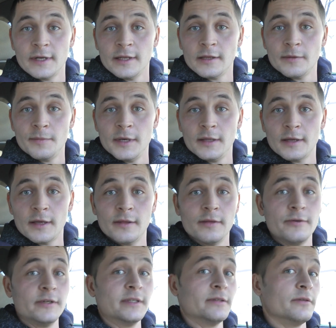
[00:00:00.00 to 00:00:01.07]
little bit and
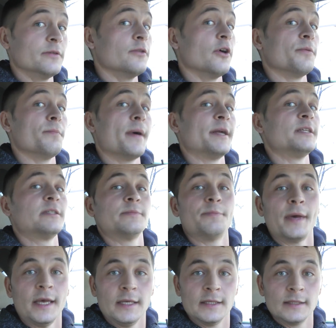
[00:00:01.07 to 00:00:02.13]
there is not much
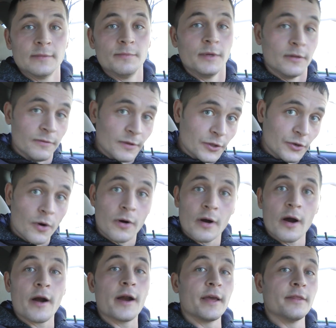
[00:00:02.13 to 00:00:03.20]
space between your
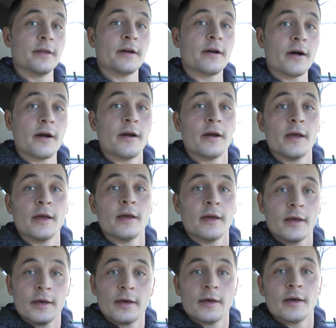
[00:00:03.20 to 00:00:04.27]
car and the car
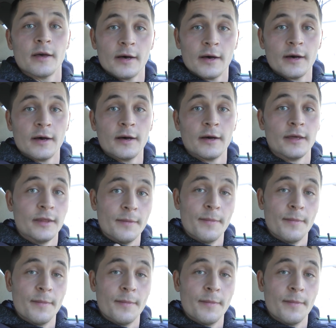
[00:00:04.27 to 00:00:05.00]
in the